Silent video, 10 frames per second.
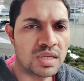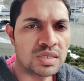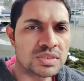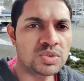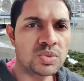
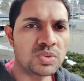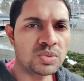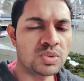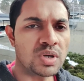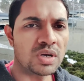
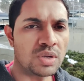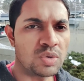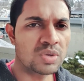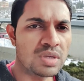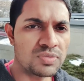So,
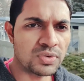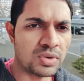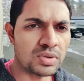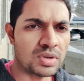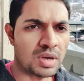looking
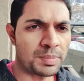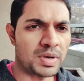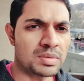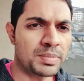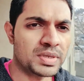for
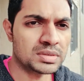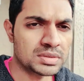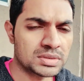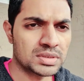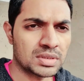
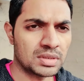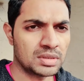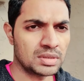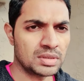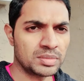apartments,
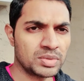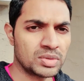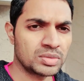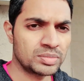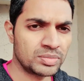
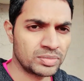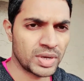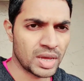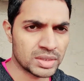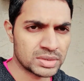
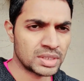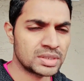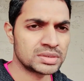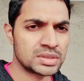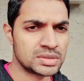when I
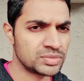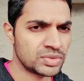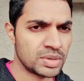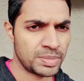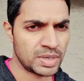started searching
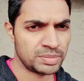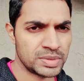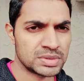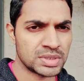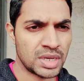for
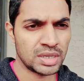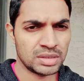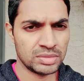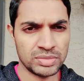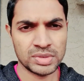apartments,
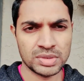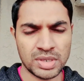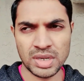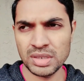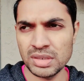
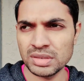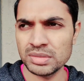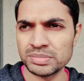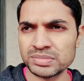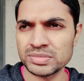
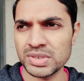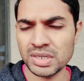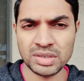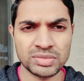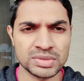I
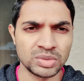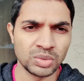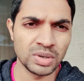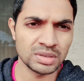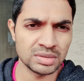started with
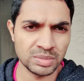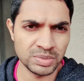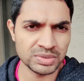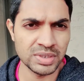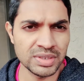Google,
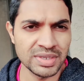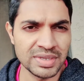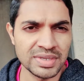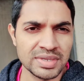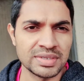obviously.
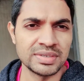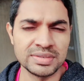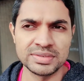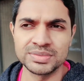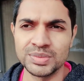
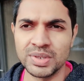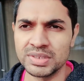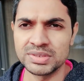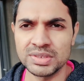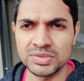So I
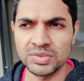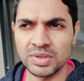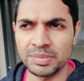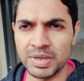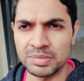searched for
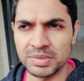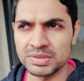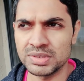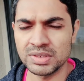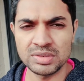
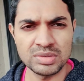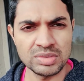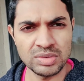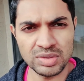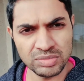apartments here,
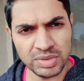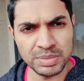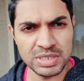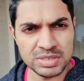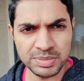or even
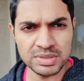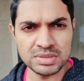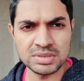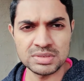basements,